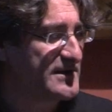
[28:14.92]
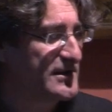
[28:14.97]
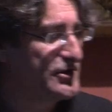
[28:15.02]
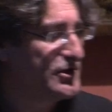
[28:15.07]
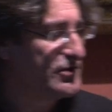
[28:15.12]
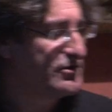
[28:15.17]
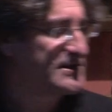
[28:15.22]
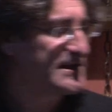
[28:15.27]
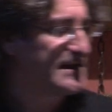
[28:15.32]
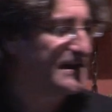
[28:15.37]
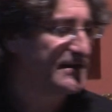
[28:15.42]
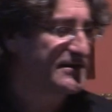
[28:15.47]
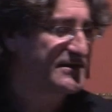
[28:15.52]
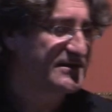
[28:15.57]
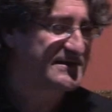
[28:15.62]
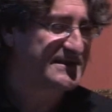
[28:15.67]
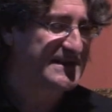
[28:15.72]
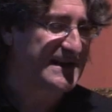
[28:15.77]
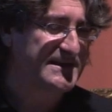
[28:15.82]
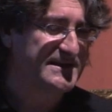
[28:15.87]
The New
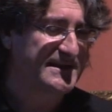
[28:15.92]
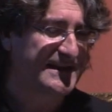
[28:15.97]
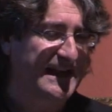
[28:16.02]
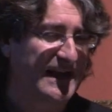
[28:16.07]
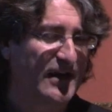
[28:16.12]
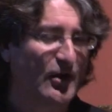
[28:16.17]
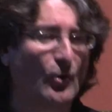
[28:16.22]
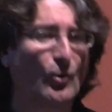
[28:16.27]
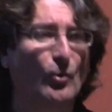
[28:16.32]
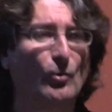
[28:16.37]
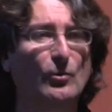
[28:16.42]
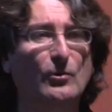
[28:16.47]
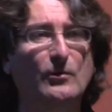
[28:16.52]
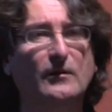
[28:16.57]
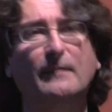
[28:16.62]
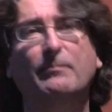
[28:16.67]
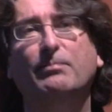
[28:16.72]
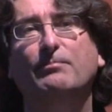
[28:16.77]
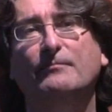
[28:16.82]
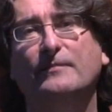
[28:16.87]
Zealanders tend to get all
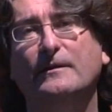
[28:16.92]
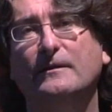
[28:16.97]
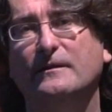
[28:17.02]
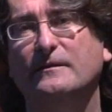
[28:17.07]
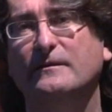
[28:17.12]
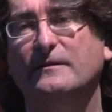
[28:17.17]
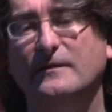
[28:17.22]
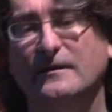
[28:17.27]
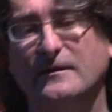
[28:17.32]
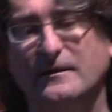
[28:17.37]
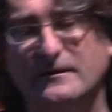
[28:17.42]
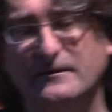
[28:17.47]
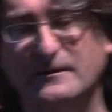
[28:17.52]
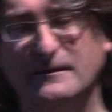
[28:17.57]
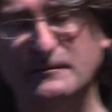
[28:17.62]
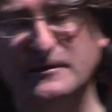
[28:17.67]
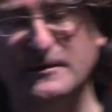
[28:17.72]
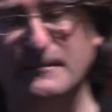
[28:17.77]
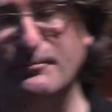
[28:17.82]
the, the, the, the